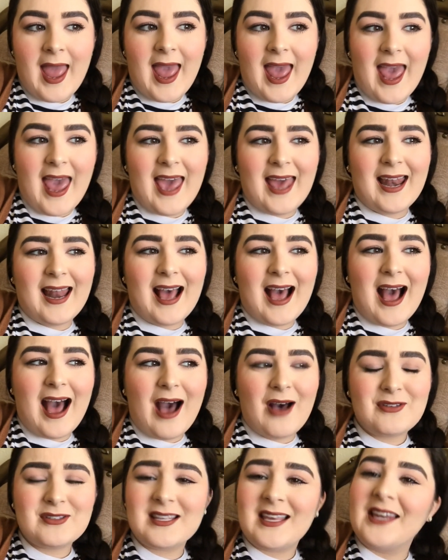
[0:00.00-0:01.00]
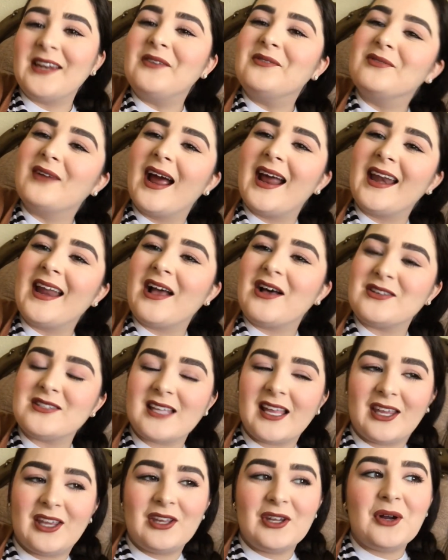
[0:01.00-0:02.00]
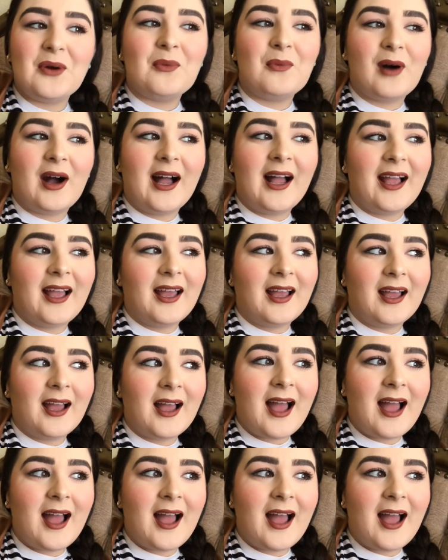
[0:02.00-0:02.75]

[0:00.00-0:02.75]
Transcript: and I was getting ready. I was like, you know what?